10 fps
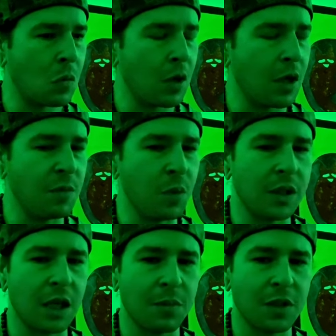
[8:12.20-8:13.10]
it's
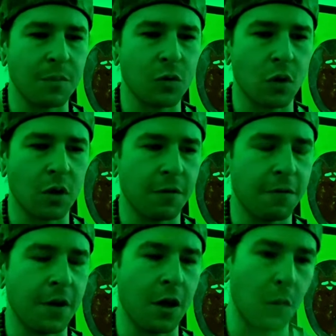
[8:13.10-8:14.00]
building up some sort
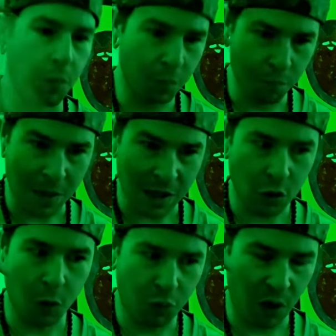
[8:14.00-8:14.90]
of, you know,
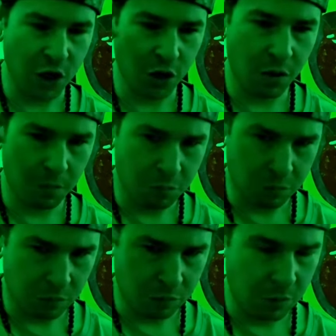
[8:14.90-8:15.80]
mental pressure
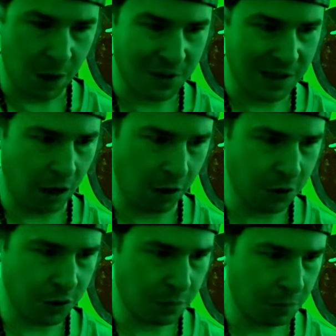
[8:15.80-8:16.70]

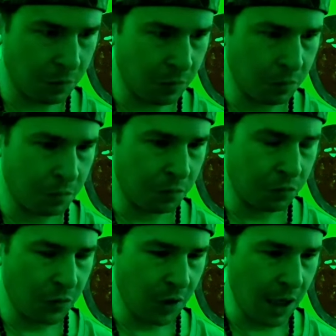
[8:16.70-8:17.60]
upstairs.
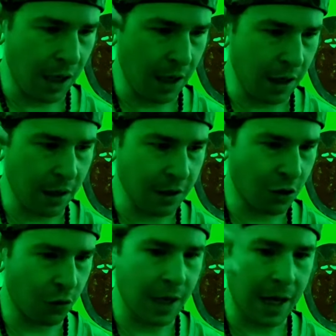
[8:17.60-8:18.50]
And it's
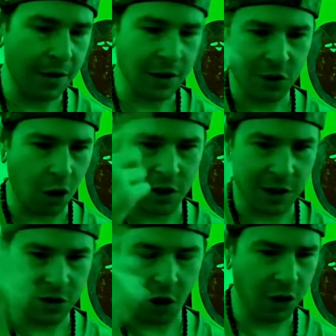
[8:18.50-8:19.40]
creating the stars, the
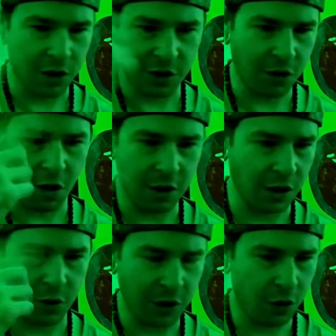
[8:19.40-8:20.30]

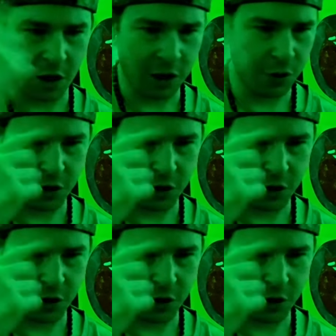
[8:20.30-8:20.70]
crisscross